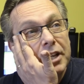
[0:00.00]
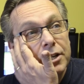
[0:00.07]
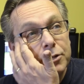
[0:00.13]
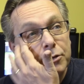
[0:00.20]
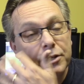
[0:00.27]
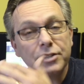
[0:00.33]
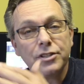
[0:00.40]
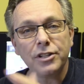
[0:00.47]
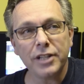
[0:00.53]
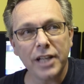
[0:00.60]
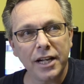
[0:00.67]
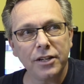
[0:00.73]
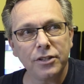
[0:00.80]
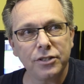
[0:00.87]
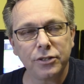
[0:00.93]
So this
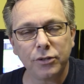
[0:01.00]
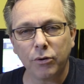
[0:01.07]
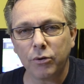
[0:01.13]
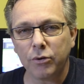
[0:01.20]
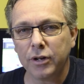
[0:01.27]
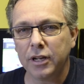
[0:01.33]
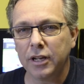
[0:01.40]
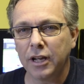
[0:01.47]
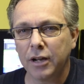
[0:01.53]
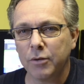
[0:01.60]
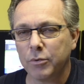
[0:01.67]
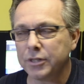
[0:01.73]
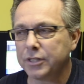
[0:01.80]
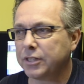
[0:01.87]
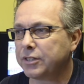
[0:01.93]
letter story, it
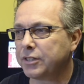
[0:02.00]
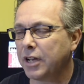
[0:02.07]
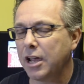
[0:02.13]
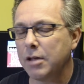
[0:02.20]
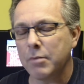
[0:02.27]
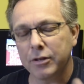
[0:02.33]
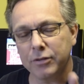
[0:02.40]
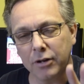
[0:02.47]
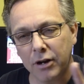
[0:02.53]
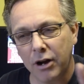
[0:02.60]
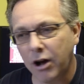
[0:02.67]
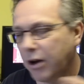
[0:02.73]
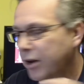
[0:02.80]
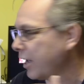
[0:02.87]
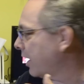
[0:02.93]
was the same. I thought,
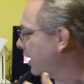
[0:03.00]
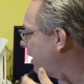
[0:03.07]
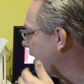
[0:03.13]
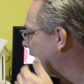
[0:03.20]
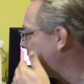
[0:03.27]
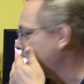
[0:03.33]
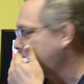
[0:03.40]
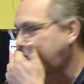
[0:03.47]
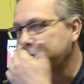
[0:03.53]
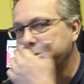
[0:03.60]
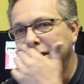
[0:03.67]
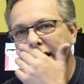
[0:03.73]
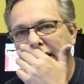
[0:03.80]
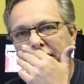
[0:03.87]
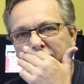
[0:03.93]
oh yeah, I
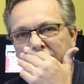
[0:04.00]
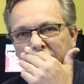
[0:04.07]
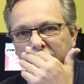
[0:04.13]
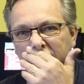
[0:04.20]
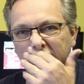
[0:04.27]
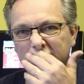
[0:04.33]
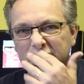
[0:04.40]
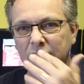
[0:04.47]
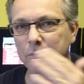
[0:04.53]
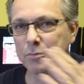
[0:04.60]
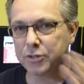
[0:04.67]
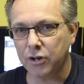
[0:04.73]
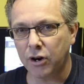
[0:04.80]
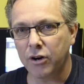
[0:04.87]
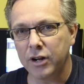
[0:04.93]
believe you. I said, I'm
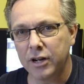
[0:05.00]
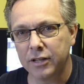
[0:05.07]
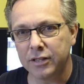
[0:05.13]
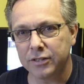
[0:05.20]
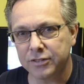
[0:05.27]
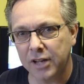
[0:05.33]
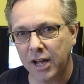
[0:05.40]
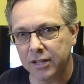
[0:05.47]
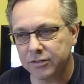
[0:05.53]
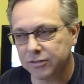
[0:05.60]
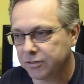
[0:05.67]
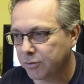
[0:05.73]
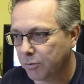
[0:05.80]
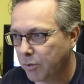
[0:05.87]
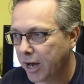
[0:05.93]
sorry
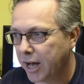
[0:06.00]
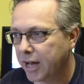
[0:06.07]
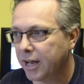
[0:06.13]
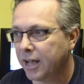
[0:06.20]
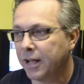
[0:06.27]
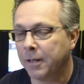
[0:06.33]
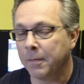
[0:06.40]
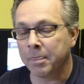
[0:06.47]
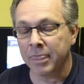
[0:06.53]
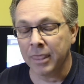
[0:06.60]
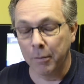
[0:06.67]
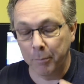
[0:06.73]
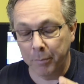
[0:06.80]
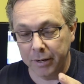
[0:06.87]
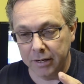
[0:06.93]
that's the way,
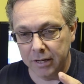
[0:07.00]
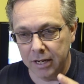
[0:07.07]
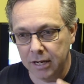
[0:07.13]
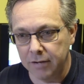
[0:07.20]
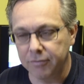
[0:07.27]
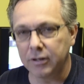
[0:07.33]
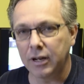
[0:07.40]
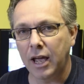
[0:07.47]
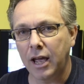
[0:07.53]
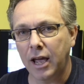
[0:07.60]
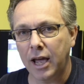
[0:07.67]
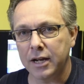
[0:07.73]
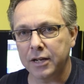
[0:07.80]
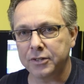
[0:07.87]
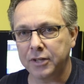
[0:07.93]
but even
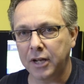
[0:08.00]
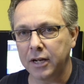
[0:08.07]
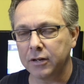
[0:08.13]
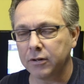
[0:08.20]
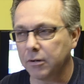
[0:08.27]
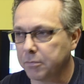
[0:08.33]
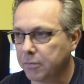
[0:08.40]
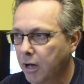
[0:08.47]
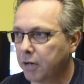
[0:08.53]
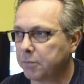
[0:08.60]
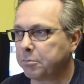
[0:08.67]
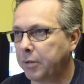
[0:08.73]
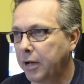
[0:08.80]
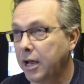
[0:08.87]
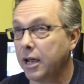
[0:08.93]
at a tenner, I'm
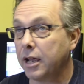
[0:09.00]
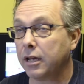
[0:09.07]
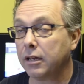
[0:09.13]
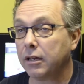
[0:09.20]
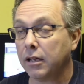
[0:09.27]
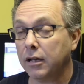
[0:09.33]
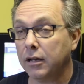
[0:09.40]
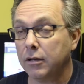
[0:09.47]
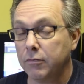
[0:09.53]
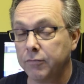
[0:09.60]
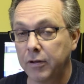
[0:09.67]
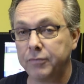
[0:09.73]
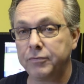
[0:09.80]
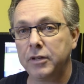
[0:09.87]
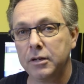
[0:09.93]
not paying
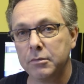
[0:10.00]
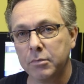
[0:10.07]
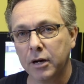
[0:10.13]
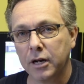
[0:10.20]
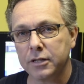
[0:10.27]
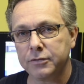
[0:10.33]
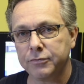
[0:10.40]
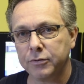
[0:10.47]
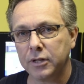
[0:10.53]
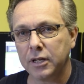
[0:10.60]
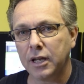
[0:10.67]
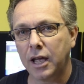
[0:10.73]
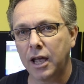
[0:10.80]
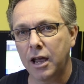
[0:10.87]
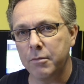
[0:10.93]
$15 for the
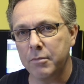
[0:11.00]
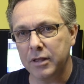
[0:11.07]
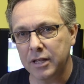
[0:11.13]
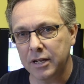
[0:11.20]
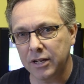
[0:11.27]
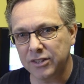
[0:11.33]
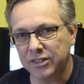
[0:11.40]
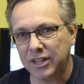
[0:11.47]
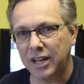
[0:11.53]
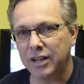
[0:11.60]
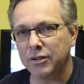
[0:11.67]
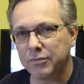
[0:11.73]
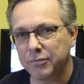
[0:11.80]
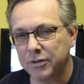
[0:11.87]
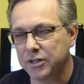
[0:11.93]
game and then a
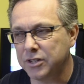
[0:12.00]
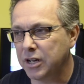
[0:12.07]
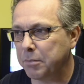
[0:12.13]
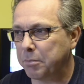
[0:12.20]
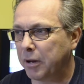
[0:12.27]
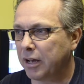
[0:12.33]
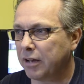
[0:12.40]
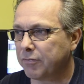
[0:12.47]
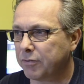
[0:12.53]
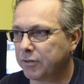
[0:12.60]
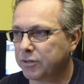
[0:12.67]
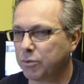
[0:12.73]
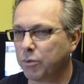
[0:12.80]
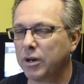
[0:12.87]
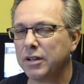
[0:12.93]
tenner for shipping, for
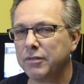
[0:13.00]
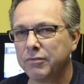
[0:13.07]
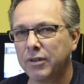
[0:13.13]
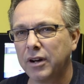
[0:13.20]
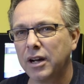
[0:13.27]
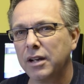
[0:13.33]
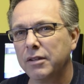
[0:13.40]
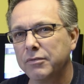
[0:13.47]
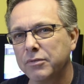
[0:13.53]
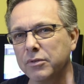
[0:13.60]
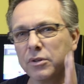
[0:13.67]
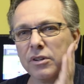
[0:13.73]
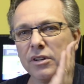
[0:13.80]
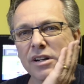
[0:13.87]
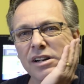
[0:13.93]
$25
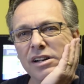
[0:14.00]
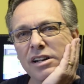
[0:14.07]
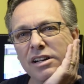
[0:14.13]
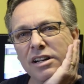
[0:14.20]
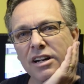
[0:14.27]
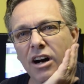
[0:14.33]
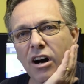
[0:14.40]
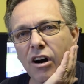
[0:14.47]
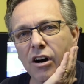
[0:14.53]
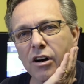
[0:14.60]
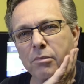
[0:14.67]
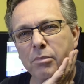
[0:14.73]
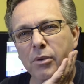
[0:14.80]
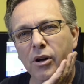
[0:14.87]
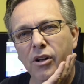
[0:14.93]
for
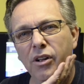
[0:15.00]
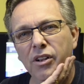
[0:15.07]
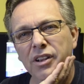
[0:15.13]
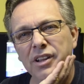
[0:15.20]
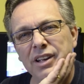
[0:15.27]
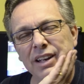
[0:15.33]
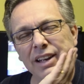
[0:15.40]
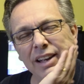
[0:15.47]
hardball.